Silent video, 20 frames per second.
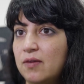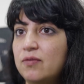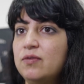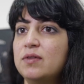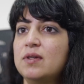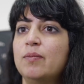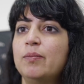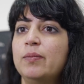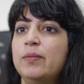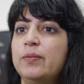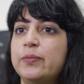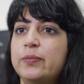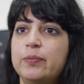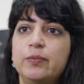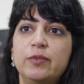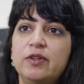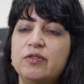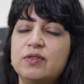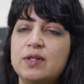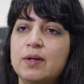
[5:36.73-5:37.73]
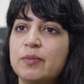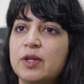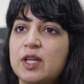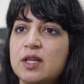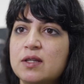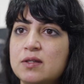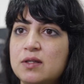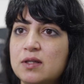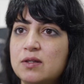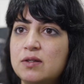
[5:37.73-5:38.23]
if something
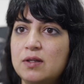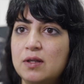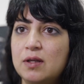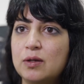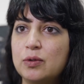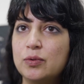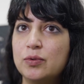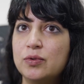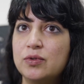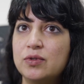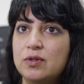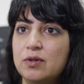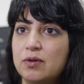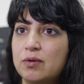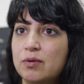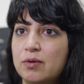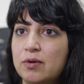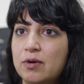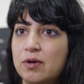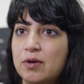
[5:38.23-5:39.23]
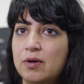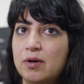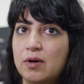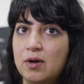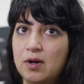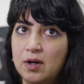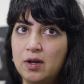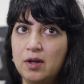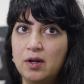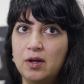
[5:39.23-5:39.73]
is disused or
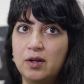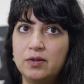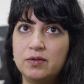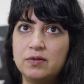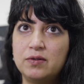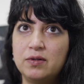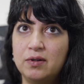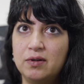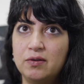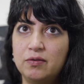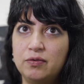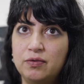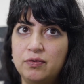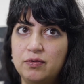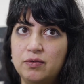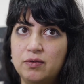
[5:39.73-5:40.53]
sort of